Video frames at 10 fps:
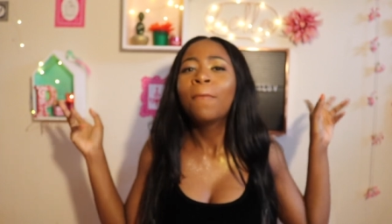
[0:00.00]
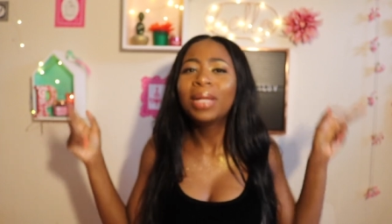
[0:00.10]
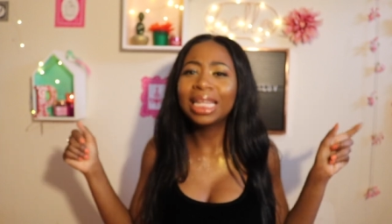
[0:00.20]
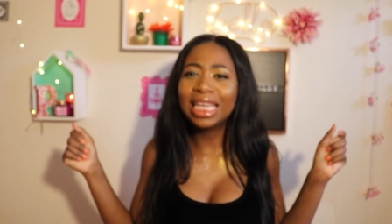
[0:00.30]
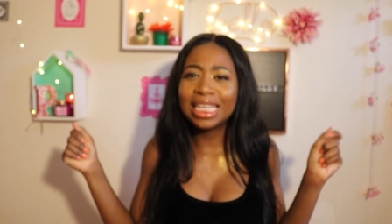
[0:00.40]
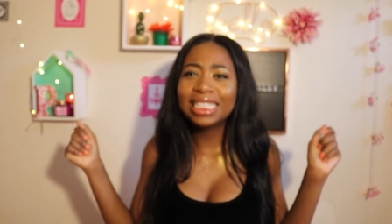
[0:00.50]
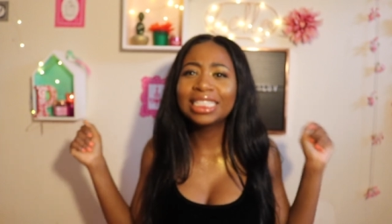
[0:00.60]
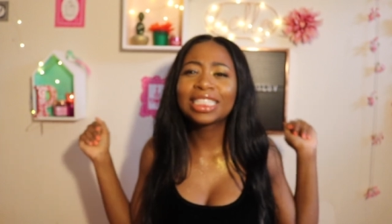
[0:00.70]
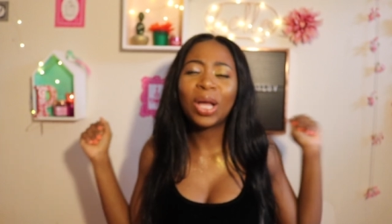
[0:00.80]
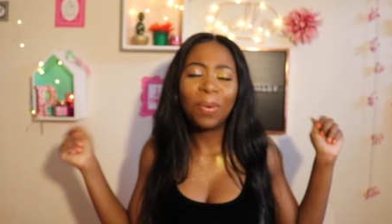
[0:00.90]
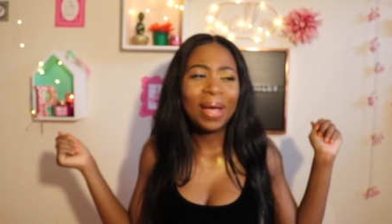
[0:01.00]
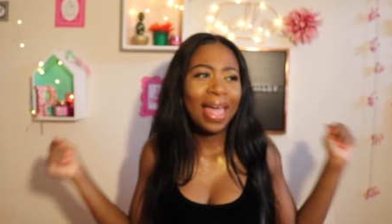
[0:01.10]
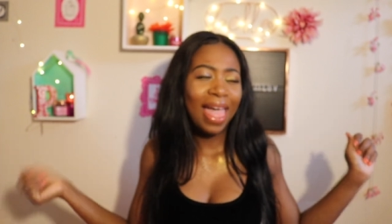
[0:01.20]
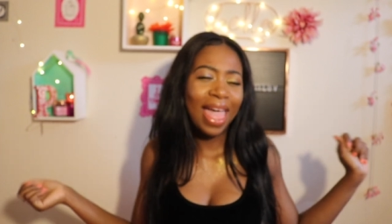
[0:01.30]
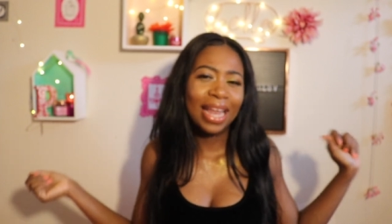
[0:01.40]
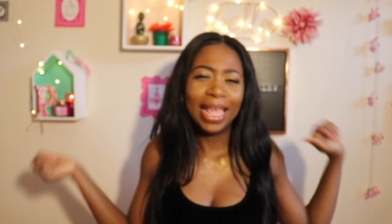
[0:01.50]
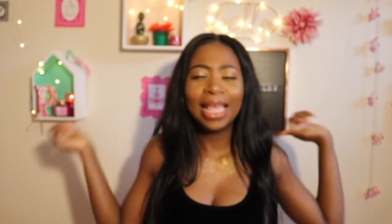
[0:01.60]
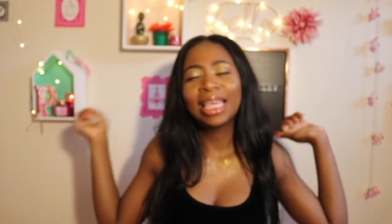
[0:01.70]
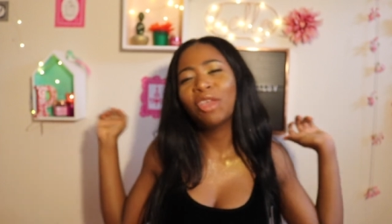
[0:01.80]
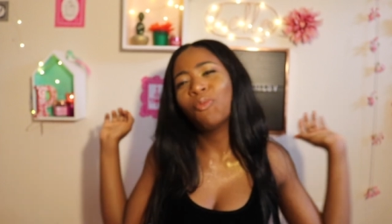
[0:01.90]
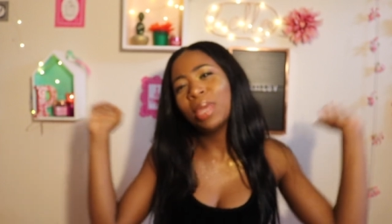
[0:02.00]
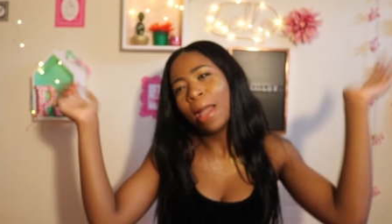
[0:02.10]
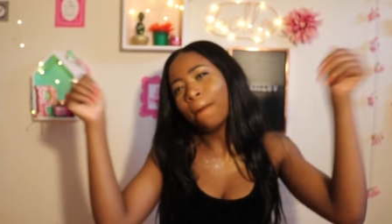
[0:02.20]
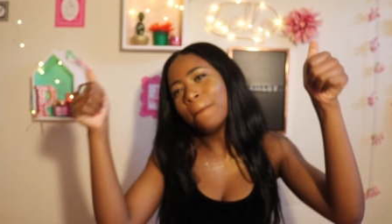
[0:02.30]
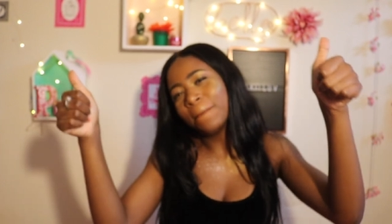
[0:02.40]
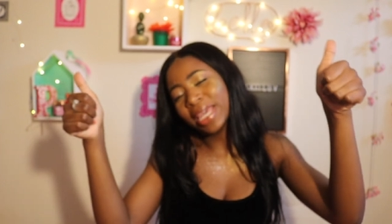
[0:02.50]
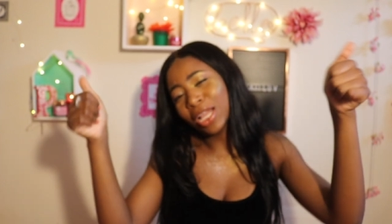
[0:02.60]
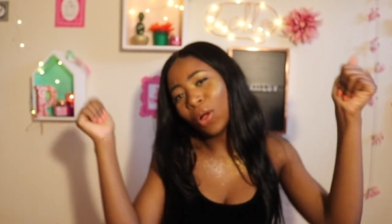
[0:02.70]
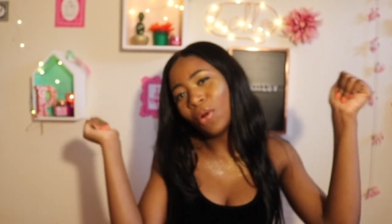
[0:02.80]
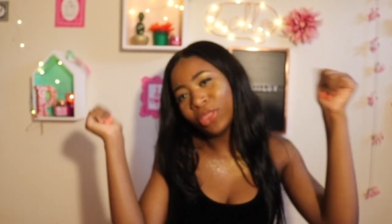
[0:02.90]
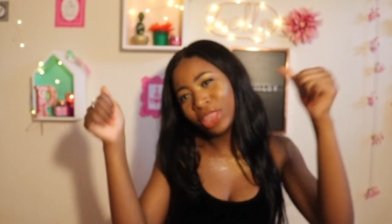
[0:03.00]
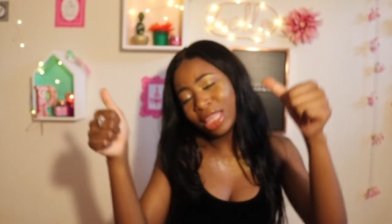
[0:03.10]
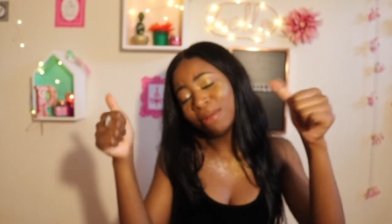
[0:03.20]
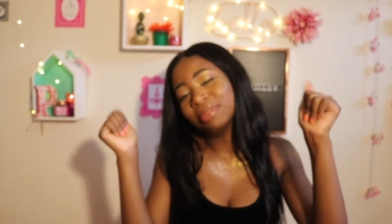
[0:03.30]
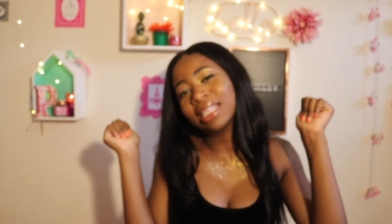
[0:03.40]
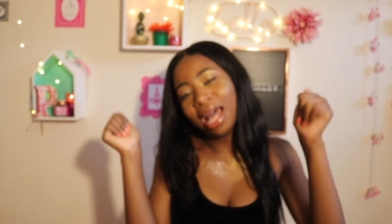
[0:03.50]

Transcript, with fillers: please go ahead and give me a big old thumbs